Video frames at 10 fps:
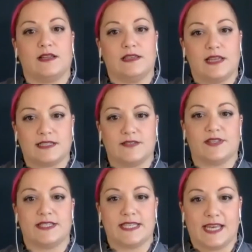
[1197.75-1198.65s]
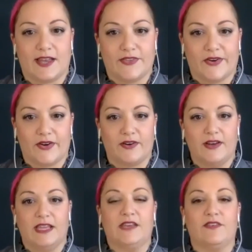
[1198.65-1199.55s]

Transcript: collectively together, even